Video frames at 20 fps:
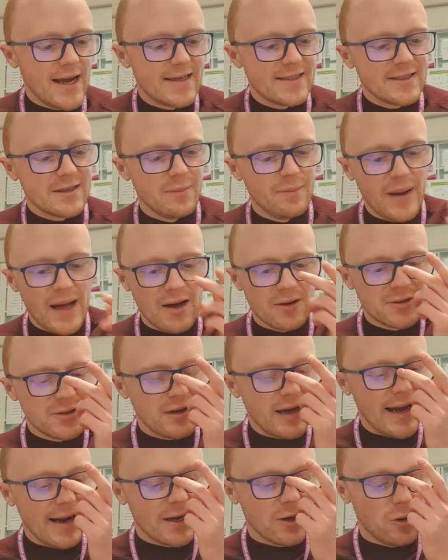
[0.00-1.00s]
Esker bound her
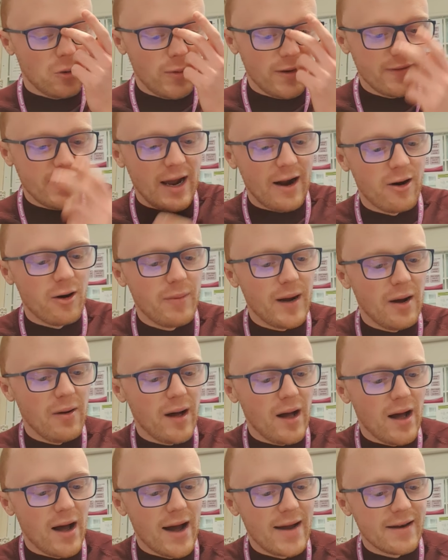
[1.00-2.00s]
ankle with Carabao
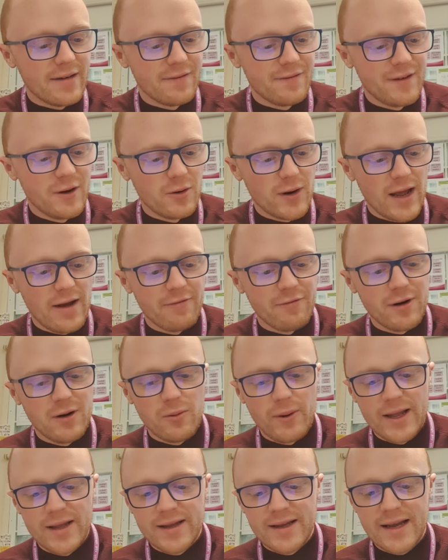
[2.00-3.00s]
hide and filled every
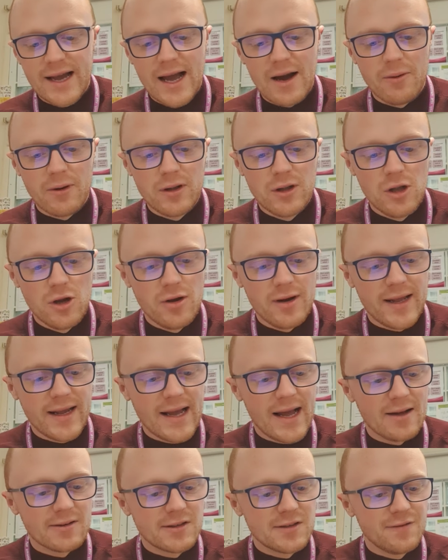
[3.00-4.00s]
waking hour learning
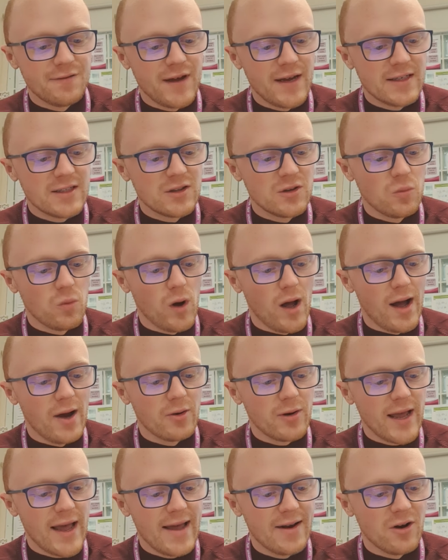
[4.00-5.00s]
how to face the
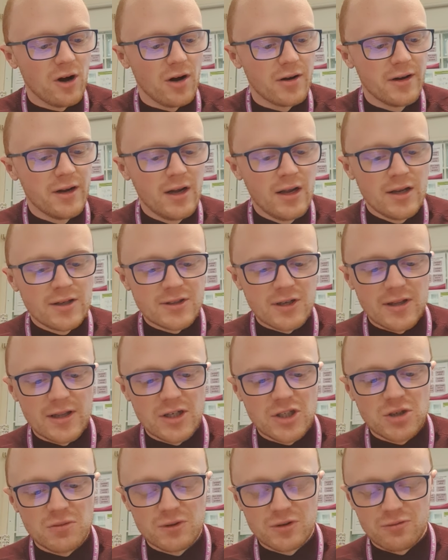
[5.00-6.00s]
wild head-on so
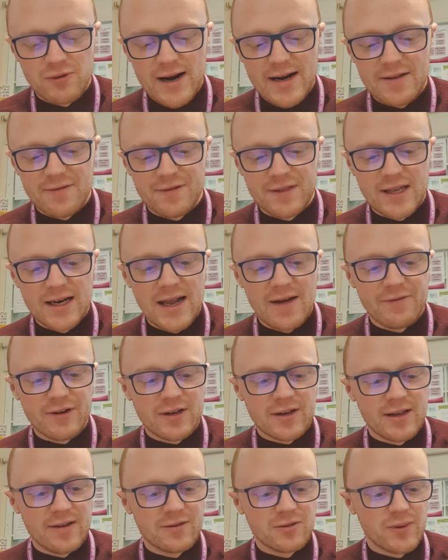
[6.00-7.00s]
that she was ready for the
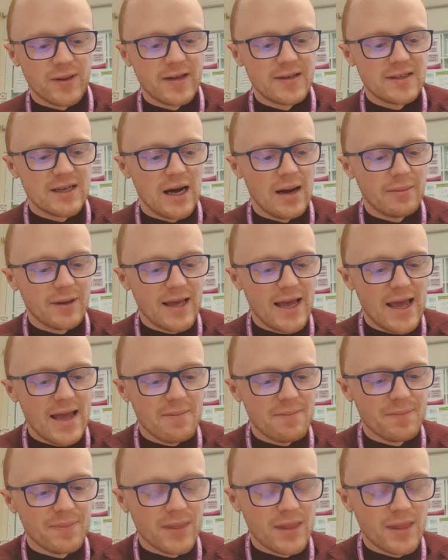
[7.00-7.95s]
Nethercliffs when the time came.